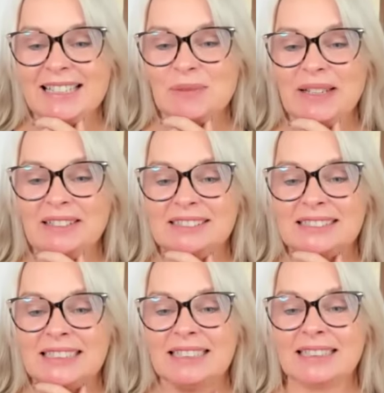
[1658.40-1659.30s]
Thanks, Mel.
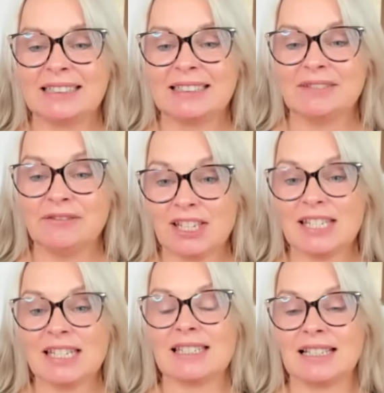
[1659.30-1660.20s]

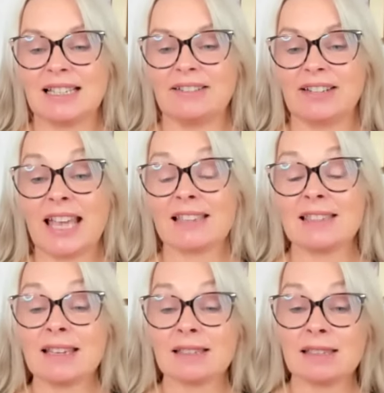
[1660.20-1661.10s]
Vision is clearer. Yeah,
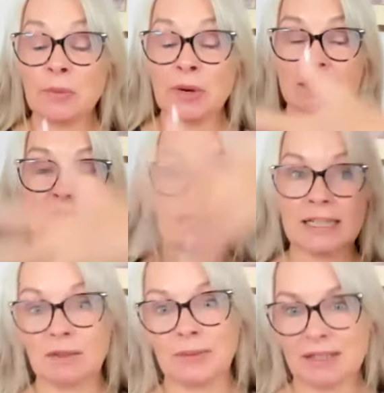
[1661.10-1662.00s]
it's like someone's
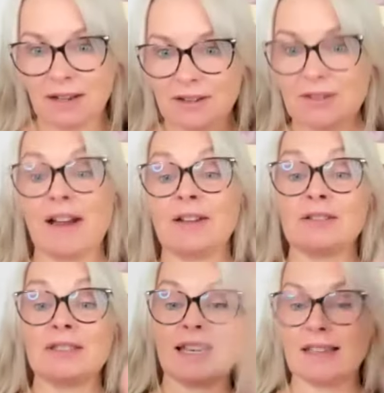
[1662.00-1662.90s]
cleaned the windows, right?
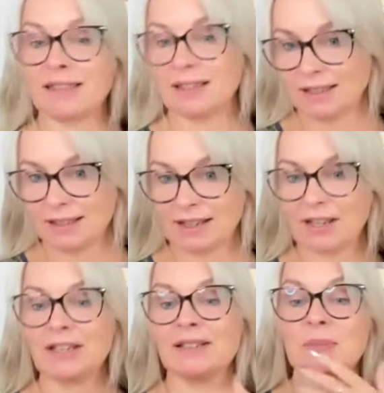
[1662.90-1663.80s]
Or taken the, the
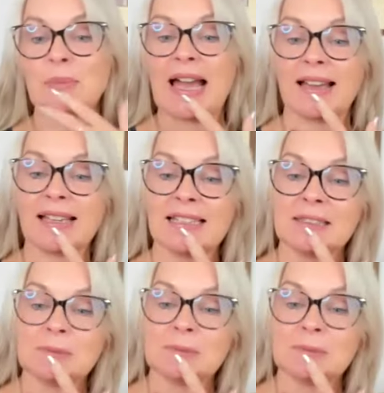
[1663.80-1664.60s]
curtains back.